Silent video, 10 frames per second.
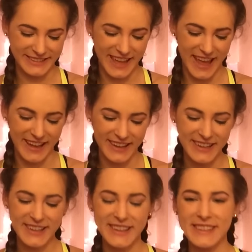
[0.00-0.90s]
okay,
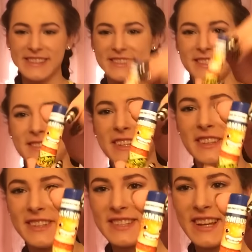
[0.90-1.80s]
so this is what it
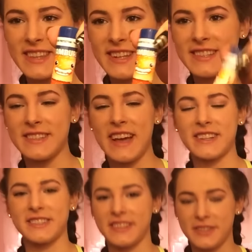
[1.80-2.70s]
looks like. I think it's
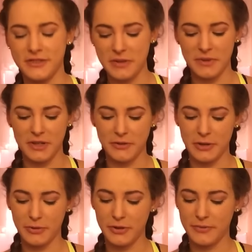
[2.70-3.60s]
actually extremely
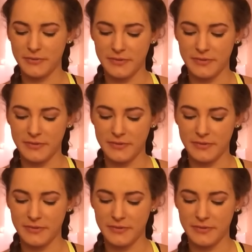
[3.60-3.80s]
adorable.